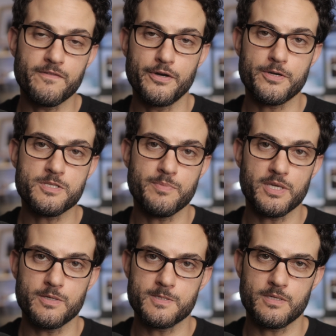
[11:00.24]
photos
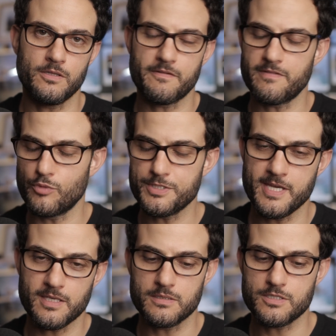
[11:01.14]
because a lot of them were
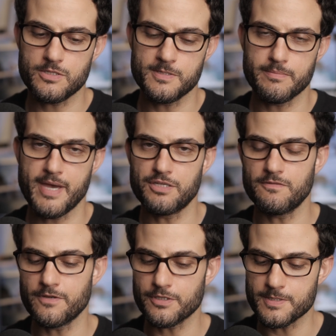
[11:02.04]
taken just using
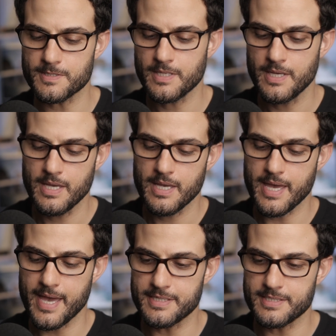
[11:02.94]
manual focus,
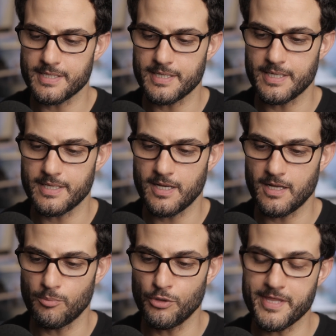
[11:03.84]
and
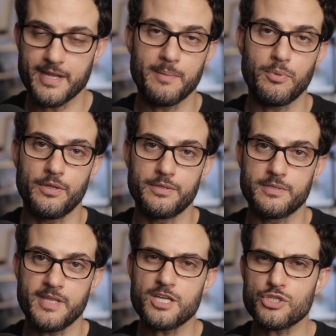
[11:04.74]
I'll put that up
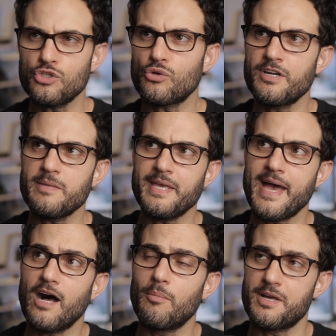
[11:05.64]
on, that should already be
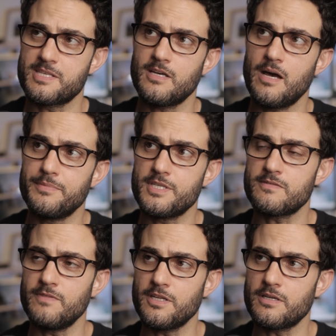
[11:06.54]
out by the time
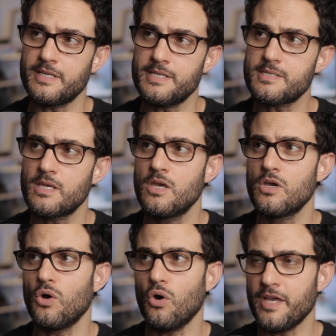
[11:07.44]
this video is.
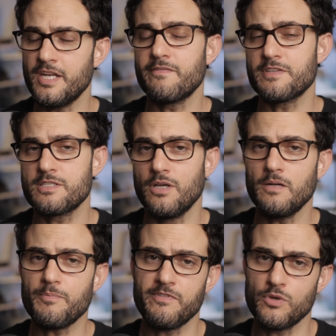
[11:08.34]
And if it's
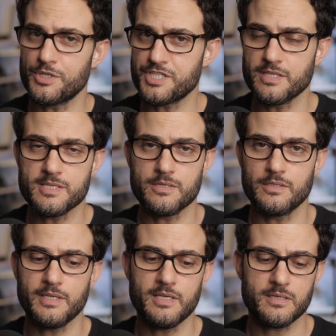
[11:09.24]
not, if you're watching this
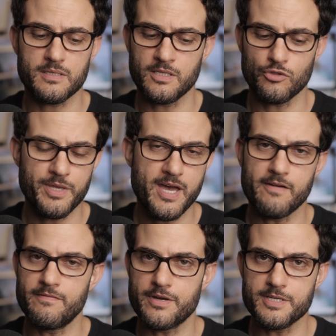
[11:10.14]
early, it'll be
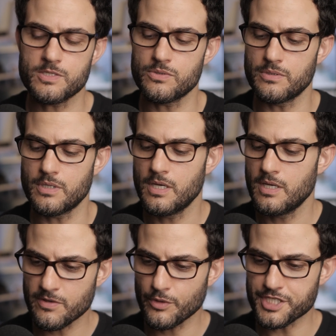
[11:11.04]
out very soon
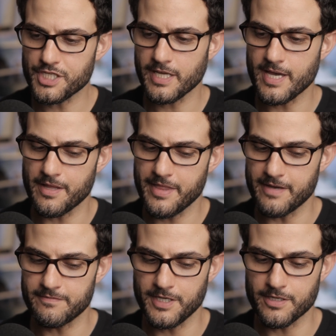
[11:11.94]
if you want to check out
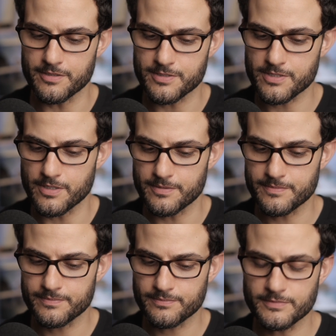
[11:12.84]
that video. So
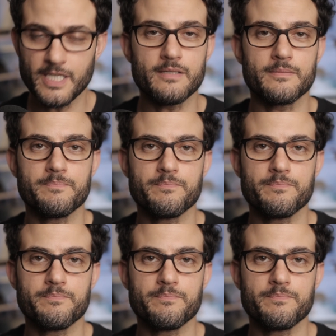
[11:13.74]
yeah,